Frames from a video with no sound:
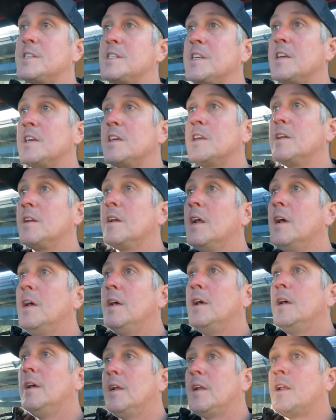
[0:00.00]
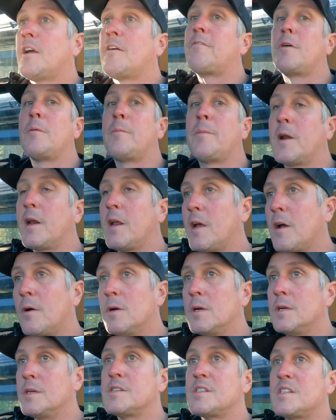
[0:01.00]
see everybody
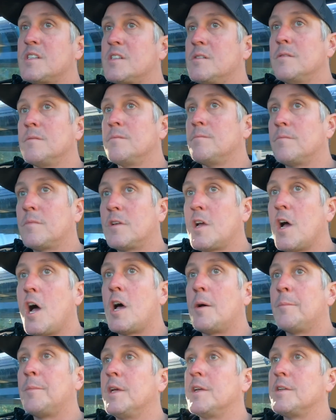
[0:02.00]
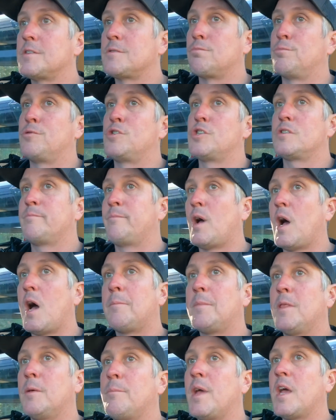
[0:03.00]
always comments just
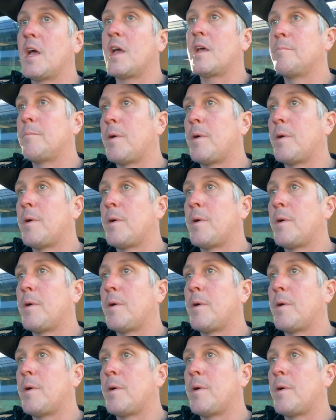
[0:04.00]
bob the bed,